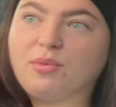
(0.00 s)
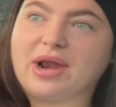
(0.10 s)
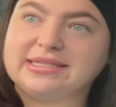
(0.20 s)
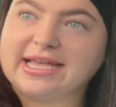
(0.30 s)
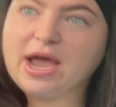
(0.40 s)
when
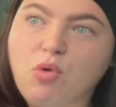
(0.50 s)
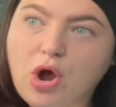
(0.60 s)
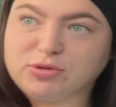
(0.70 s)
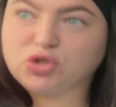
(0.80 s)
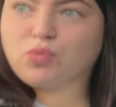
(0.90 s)
I say I woke
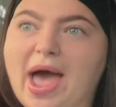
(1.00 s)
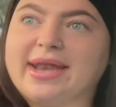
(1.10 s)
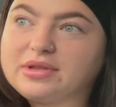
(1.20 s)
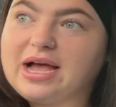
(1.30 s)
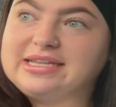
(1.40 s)
up
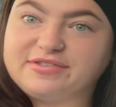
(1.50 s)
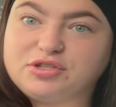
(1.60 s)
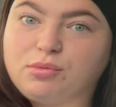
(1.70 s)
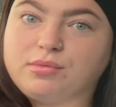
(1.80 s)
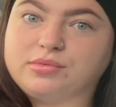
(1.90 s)
sweating as if
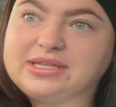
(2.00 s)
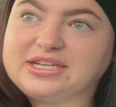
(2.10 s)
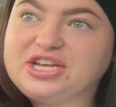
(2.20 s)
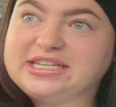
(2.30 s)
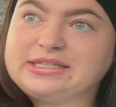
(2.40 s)
someone was like
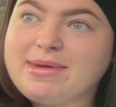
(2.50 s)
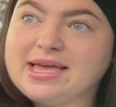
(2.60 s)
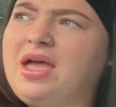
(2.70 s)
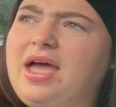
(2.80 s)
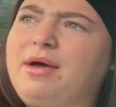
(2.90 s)
chasing me,
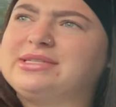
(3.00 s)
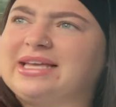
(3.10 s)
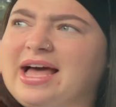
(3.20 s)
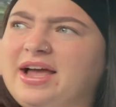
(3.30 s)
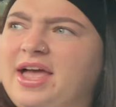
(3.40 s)
it was like
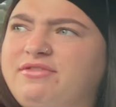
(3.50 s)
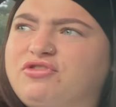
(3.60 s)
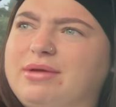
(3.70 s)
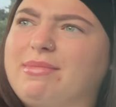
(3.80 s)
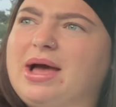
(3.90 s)
that kind of
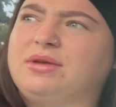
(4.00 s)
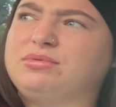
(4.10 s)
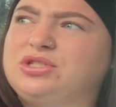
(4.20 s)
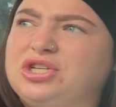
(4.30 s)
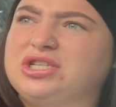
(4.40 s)
dream. And it
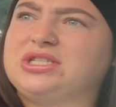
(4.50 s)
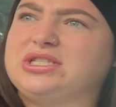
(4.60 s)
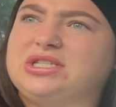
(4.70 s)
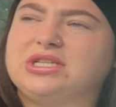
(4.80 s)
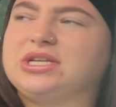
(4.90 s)
was just,